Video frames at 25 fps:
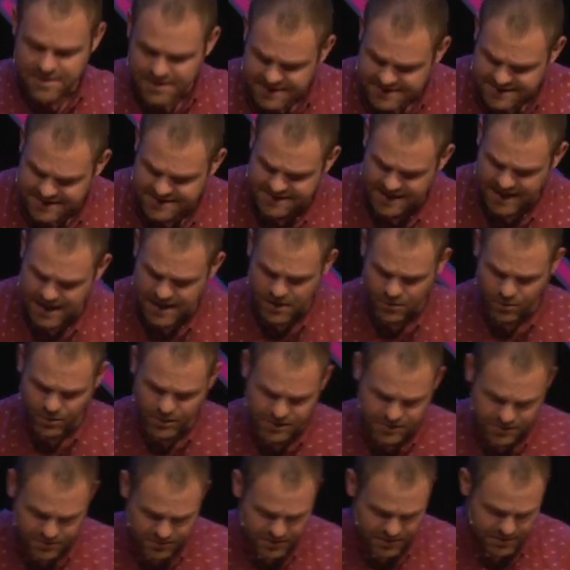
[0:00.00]
this is how we
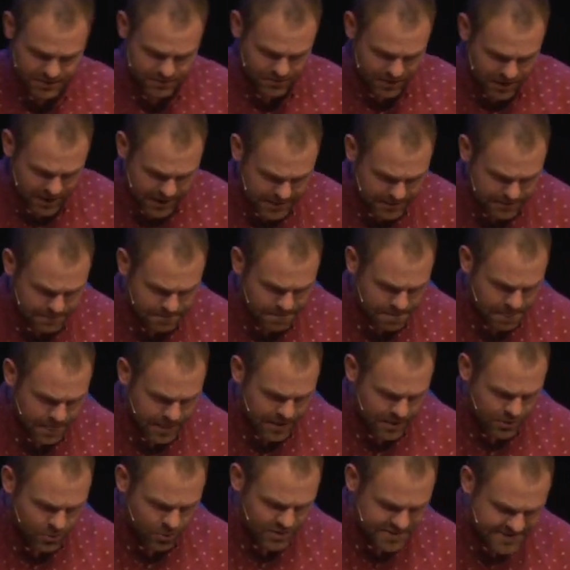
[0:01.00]
do it, right?
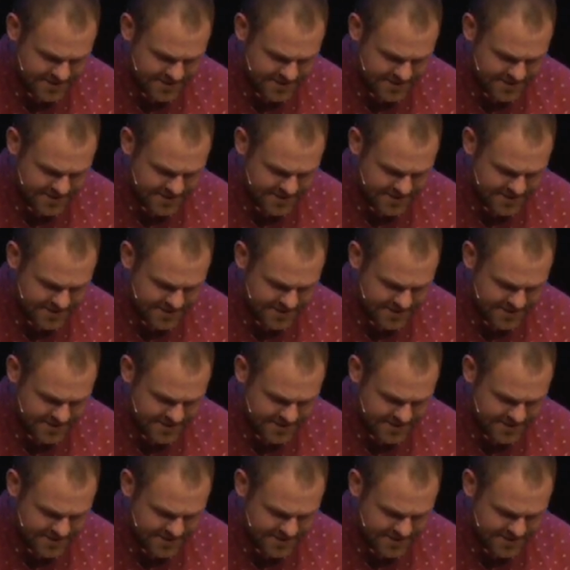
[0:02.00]
We